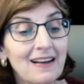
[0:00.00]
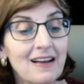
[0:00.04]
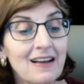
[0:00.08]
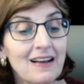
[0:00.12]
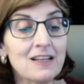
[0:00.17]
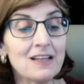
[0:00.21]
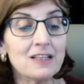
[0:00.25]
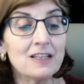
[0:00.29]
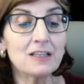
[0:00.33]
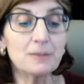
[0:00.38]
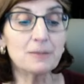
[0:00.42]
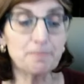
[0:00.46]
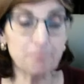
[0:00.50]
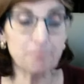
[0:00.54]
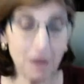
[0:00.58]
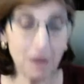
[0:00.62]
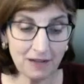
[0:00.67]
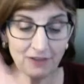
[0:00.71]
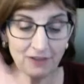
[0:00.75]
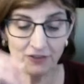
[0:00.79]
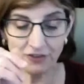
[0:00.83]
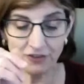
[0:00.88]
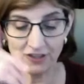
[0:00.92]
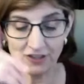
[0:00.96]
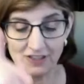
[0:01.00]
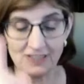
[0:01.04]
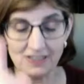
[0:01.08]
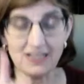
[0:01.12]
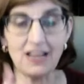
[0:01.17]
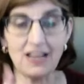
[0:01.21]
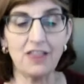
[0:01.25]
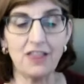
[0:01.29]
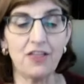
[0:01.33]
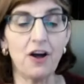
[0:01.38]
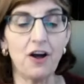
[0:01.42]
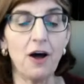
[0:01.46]
sponges, he
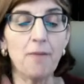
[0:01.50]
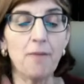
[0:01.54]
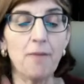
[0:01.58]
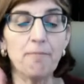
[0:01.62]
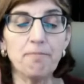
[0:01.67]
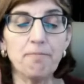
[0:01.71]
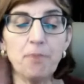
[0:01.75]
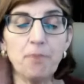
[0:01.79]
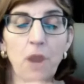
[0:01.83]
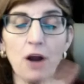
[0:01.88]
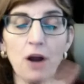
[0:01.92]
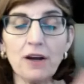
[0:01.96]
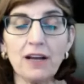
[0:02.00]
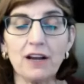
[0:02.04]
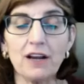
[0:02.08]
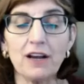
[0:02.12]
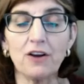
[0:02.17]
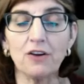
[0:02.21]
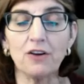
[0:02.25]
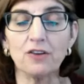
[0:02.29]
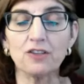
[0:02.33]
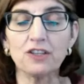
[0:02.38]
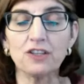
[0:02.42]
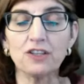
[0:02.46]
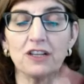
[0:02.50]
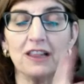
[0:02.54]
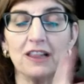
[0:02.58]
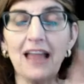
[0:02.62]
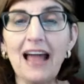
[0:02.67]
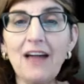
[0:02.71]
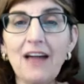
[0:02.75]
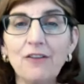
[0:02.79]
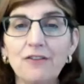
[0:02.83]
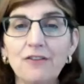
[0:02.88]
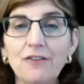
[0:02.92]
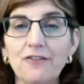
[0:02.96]
thought, barnacles,
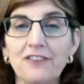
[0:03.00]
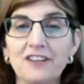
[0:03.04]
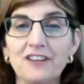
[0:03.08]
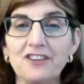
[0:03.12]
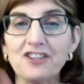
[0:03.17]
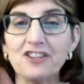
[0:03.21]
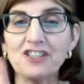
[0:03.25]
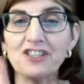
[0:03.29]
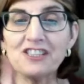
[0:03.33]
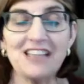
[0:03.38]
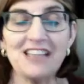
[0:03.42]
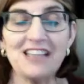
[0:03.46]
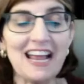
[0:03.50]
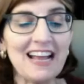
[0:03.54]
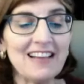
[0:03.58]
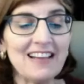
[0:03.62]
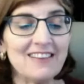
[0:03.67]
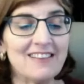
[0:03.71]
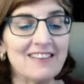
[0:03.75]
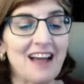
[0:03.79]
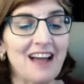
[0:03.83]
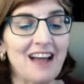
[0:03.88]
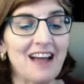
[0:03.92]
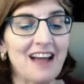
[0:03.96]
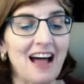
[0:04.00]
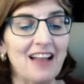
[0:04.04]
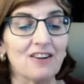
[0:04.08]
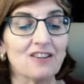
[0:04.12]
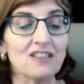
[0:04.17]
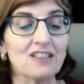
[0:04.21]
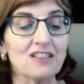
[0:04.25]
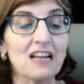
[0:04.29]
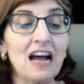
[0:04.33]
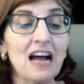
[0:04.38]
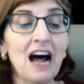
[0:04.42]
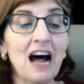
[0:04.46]
clownfish, sand
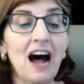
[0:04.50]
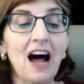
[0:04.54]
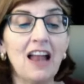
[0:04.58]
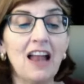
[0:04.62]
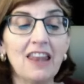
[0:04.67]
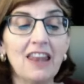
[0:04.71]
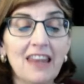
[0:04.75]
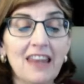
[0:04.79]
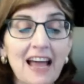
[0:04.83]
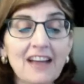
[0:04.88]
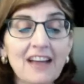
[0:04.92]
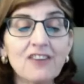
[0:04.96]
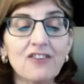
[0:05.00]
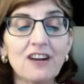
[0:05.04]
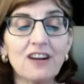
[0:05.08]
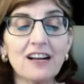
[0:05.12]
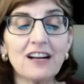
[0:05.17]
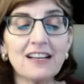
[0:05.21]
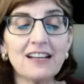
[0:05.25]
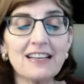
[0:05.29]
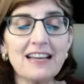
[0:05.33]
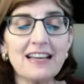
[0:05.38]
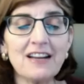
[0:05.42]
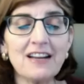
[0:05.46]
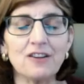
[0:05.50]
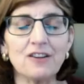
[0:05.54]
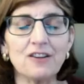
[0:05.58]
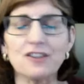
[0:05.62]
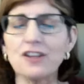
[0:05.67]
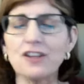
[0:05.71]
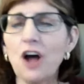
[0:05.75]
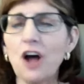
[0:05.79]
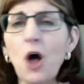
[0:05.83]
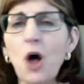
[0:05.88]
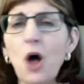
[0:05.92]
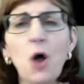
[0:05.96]
dollars, electric
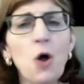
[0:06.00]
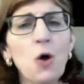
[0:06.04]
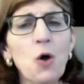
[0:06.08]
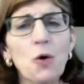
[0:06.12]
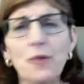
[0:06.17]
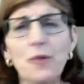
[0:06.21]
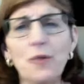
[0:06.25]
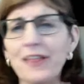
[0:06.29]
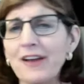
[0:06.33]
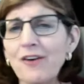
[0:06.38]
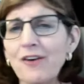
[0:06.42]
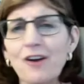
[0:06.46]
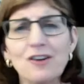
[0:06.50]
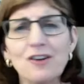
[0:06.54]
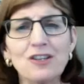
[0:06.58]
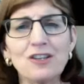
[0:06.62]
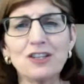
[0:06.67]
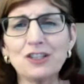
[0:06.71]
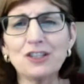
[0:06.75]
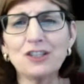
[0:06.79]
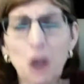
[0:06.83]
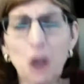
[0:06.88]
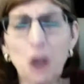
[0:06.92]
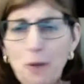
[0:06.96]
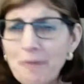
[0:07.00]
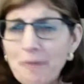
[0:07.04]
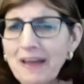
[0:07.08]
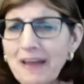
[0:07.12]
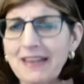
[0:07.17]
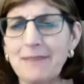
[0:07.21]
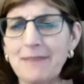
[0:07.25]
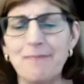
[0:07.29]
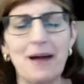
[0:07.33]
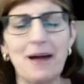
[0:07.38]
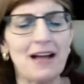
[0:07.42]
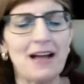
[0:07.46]
eels. Oh, there are so
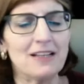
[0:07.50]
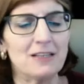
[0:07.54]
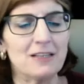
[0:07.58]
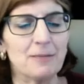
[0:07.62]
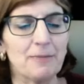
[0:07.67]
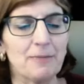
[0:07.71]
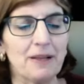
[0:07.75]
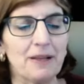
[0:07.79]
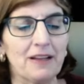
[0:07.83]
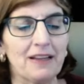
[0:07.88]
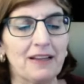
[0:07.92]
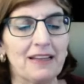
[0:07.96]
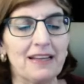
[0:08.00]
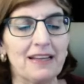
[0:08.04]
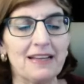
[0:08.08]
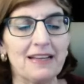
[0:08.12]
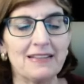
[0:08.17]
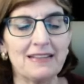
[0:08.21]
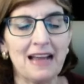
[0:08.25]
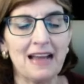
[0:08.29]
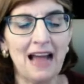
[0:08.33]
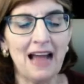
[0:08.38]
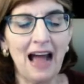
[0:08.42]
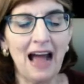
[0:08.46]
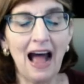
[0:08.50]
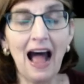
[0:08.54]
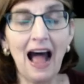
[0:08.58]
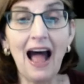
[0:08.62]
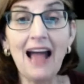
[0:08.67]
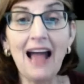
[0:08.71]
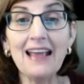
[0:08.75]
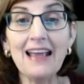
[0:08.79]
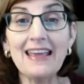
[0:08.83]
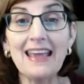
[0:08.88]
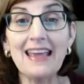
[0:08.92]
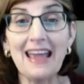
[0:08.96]
many possibilities.
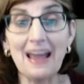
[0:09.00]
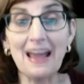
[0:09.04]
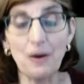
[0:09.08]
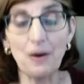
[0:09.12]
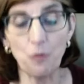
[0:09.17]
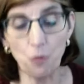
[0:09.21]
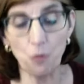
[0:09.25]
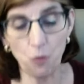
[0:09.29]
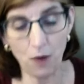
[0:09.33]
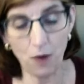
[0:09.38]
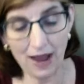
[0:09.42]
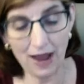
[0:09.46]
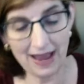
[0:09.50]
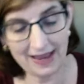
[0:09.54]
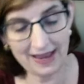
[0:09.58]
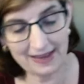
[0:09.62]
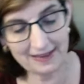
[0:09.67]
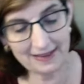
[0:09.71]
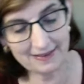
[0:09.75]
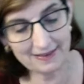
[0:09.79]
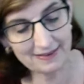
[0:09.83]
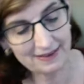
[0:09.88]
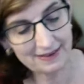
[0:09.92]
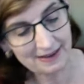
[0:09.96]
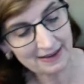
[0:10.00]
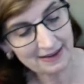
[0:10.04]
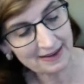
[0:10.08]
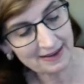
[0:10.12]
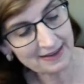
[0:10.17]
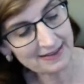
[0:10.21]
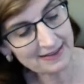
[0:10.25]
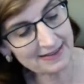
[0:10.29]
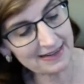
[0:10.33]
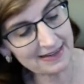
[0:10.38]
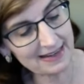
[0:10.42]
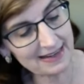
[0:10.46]
I can't wait
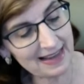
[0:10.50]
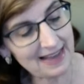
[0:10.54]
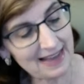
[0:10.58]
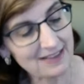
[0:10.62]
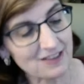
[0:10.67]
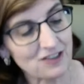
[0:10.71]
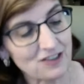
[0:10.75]
to get